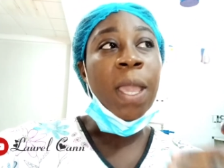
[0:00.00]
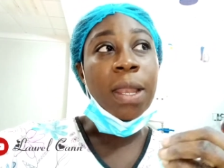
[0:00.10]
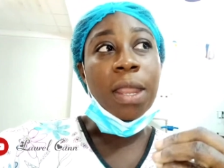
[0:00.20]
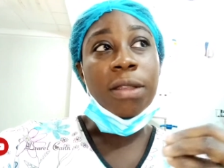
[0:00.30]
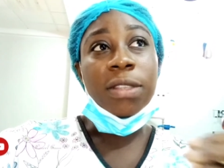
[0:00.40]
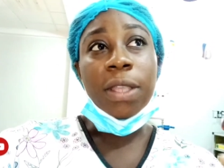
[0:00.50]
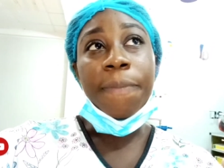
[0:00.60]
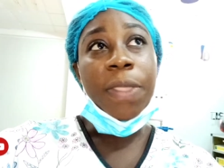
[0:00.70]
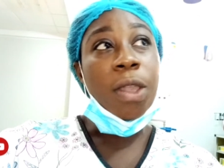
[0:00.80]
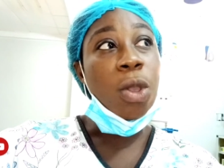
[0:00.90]
and there is
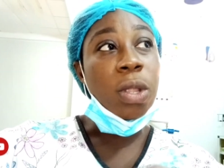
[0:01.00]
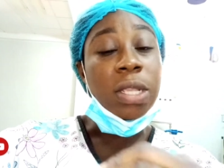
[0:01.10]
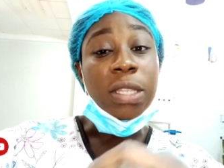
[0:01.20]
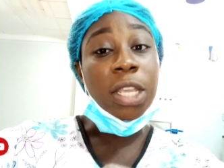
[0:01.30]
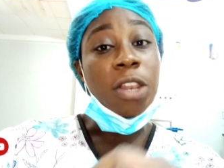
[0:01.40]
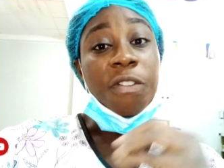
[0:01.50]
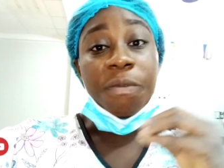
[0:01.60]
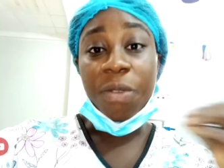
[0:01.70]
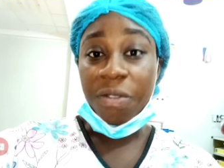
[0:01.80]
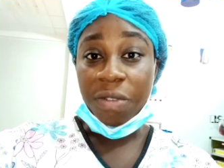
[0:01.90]
something called a scale of
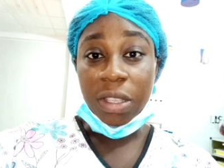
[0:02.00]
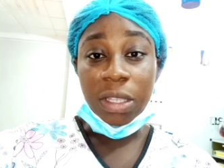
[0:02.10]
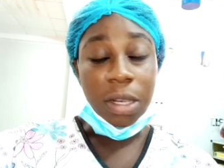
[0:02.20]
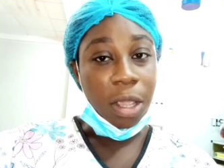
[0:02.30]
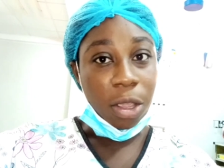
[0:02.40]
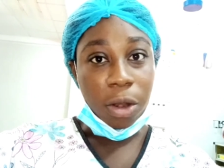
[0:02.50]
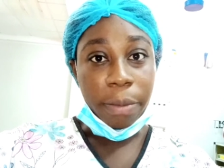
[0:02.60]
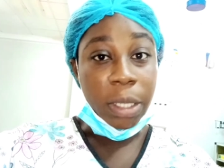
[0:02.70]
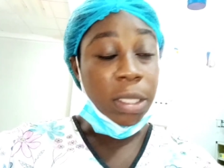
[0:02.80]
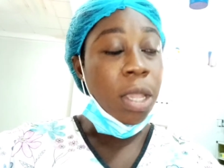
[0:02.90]
preference in
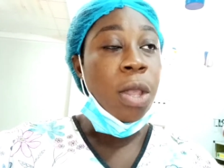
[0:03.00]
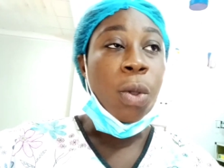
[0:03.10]
economics.